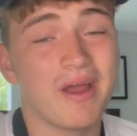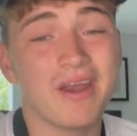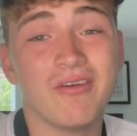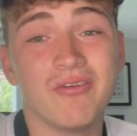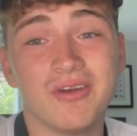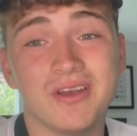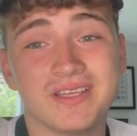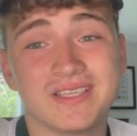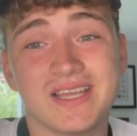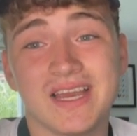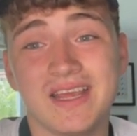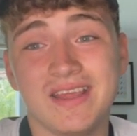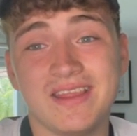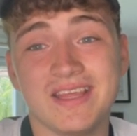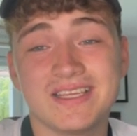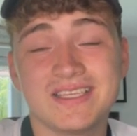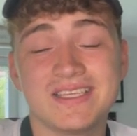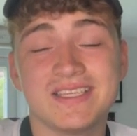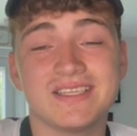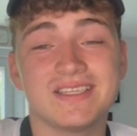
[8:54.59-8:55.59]
And honestly,
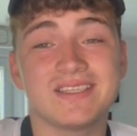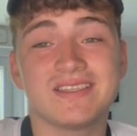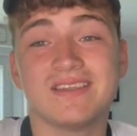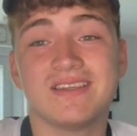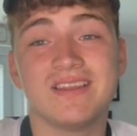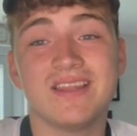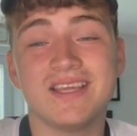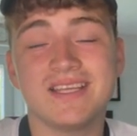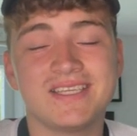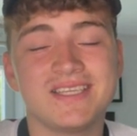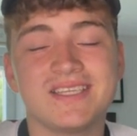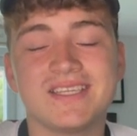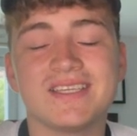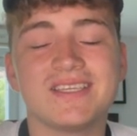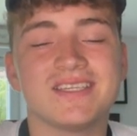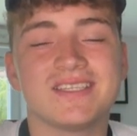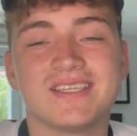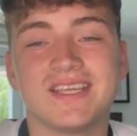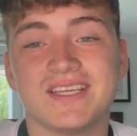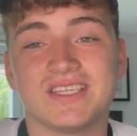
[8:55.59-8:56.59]
this is a
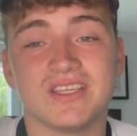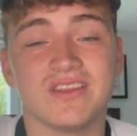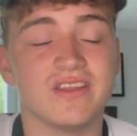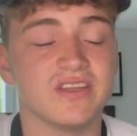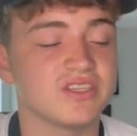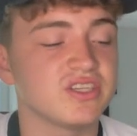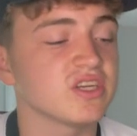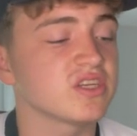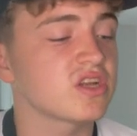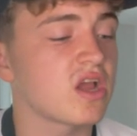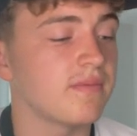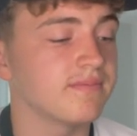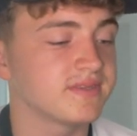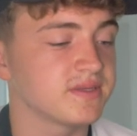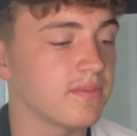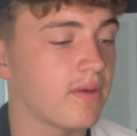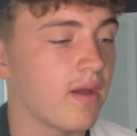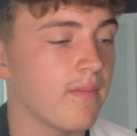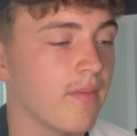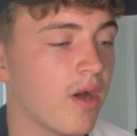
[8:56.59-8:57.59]
decision that's just come
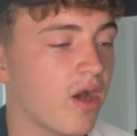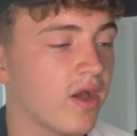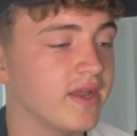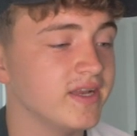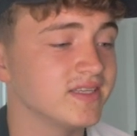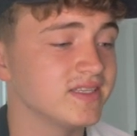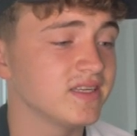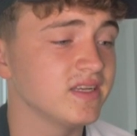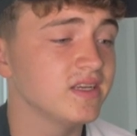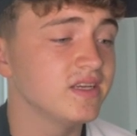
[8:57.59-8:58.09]
to my mind.